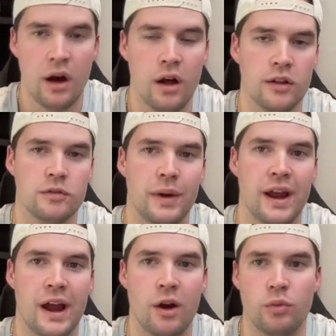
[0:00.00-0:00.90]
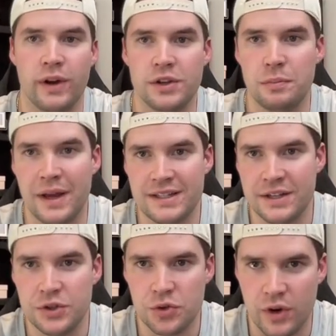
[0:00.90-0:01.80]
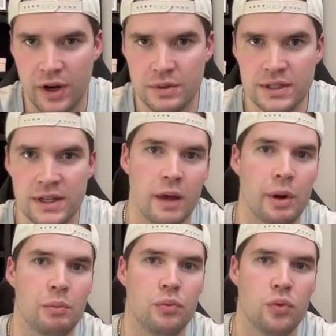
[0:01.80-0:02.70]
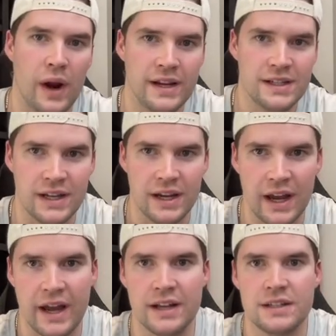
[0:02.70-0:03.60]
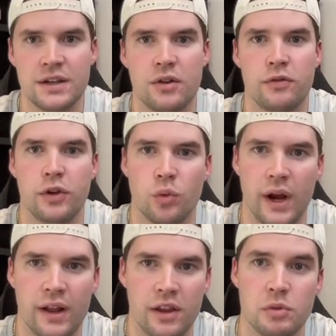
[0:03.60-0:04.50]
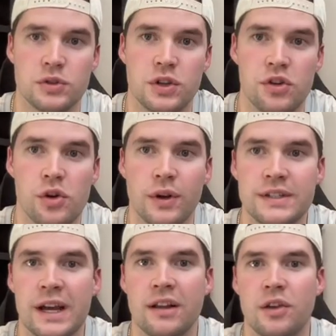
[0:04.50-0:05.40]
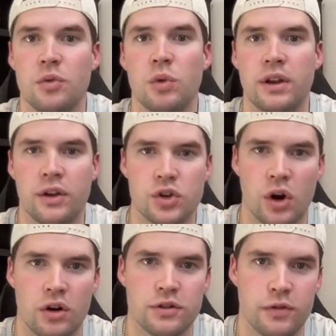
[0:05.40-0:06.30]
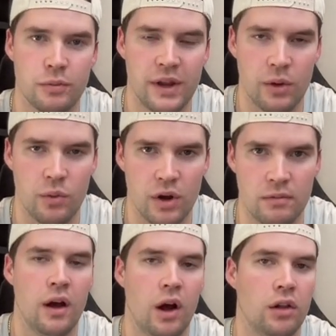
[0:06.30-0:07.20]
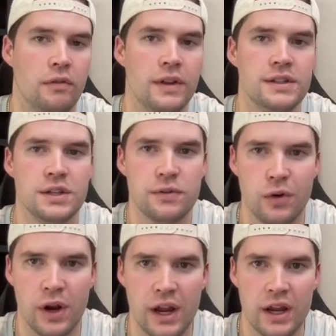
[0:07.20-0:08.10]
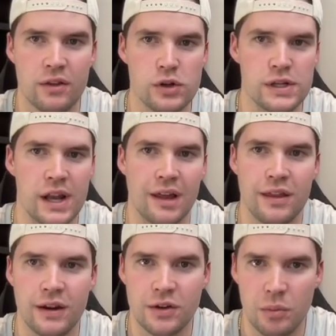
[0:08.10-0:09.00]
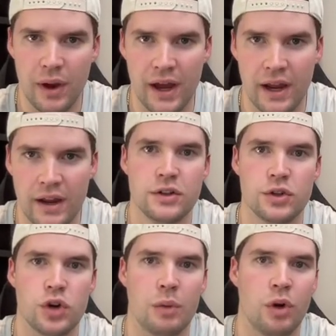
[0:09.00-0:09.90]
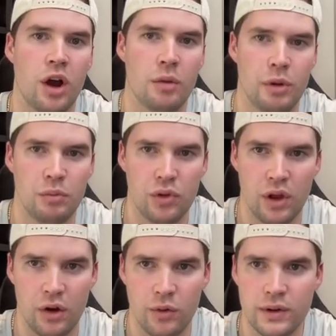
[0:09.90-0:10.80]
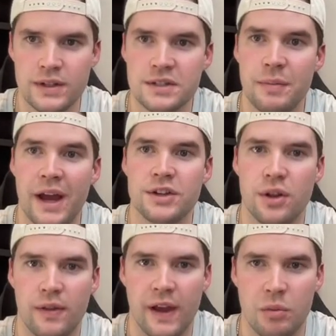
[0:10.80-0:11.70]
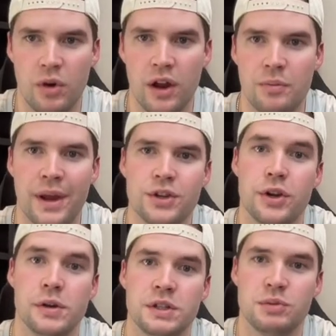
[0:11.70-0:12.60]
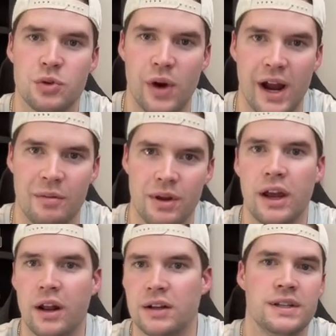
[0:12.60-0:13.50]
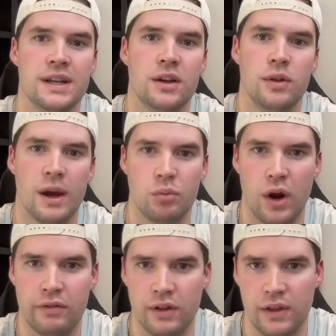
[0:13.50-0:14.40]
all of my outreach message scripts, and my pricing guides for your white label so you know exactly what to charge from day one. All of this is free. There's nothing to buy. Just drop a comment below, smash the like button, make sure you subscribe, and I'll send you that private